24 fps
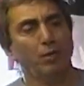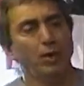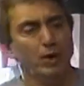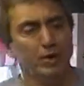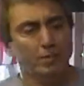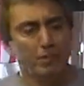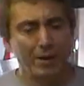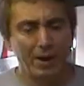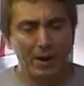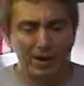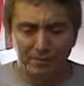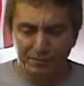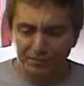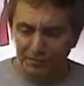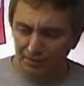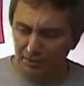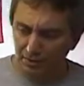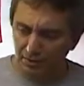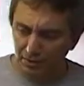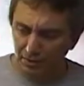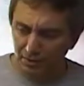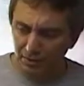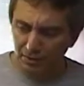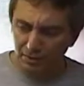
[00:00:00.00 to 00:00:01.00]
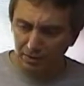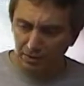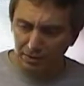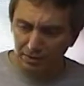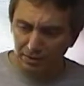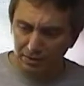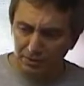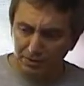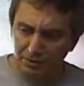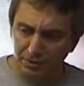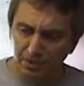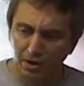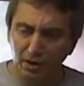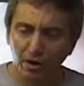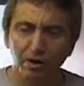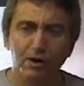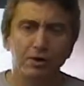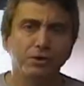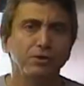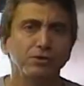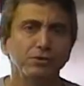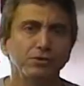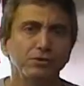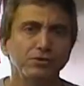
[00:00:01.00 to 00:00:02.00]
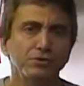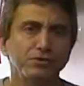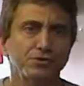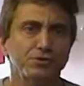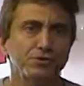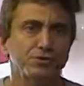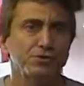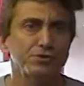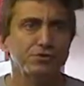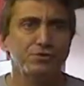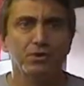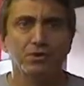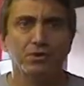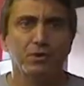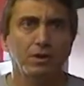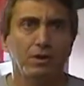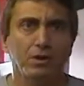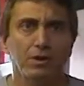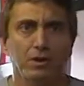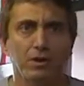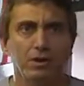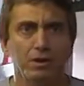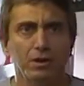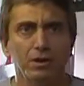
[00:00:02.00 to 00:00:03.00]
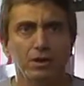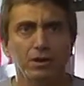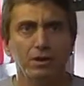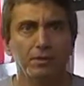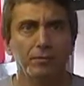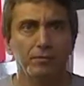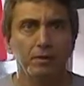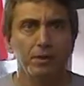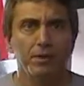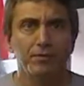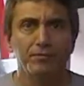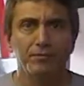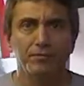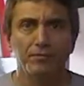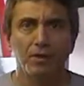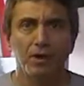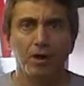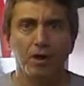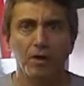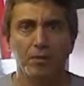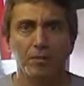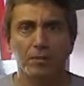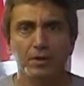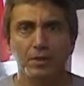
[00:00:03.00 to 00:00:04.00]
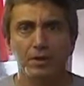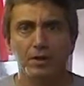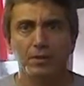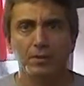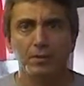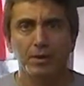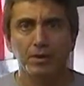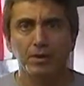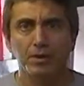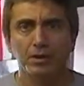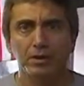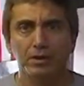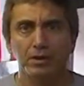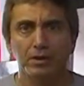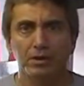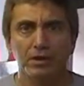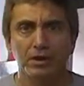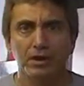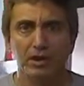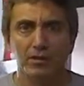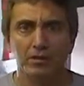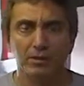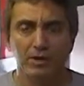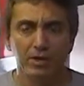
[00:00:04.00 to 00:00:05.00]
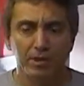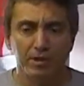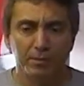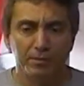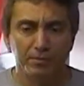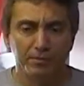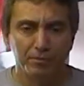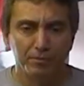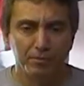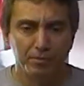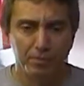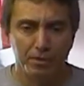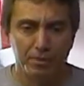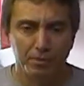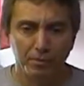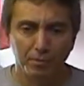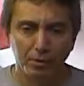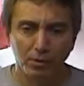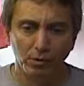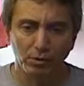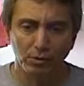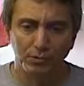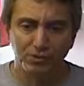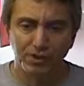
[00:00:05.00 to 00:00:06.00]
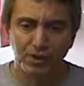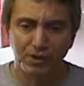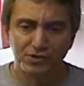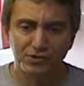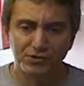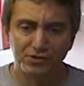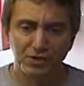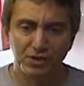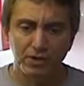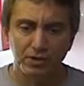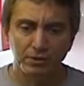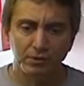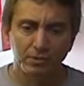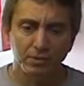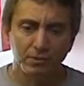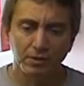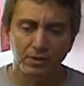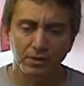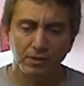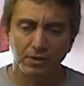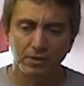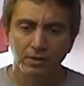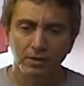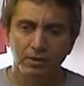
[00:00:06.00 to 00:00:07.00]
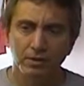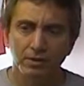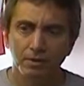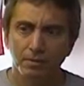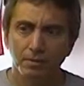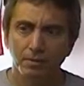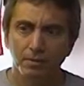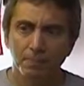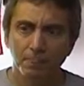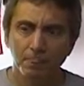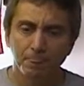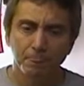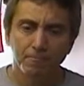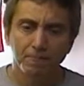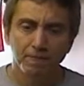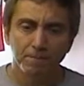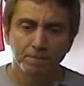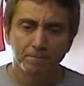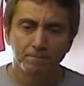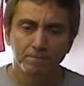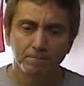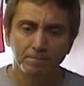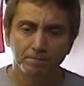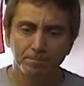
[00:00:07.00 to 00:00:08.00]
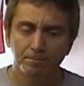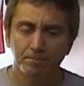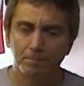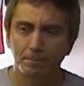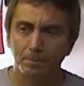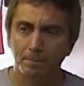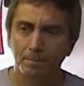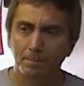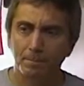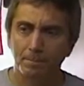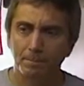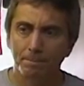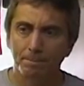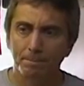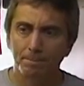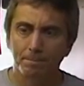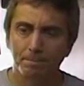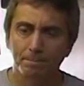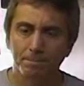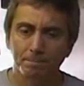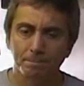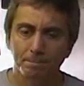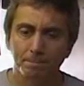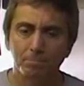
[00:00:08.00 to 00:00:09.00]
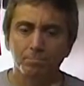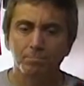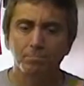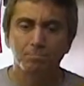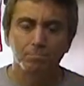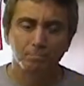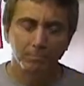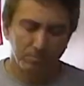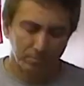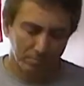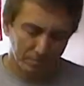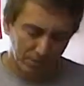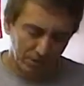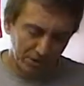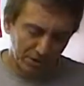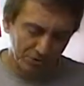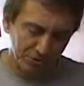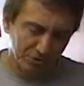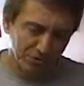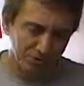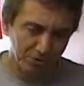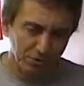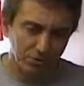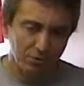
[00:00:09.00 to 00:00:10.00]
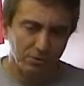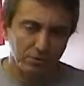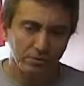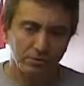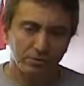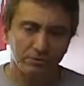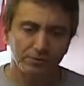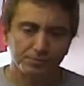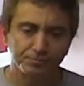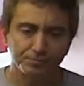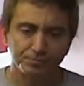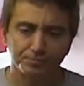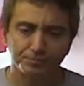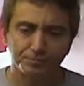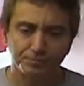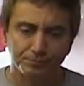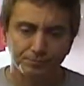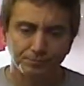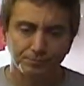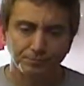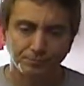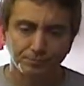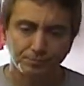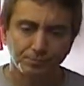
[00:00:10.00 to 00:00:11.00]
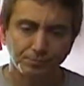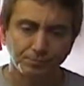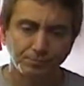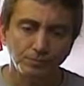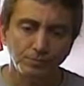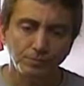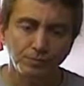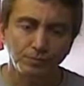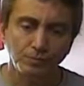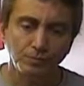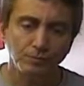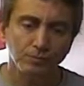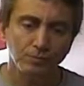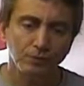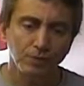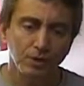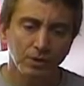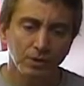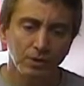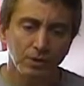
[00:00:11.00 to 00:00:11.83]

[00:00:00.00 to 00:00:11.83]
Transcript: what about the the articles concerning uh, big pharma in America gearing up for an Ebola vaccine? Gearing up, it hasn't occurred yet. That's true. Jeez.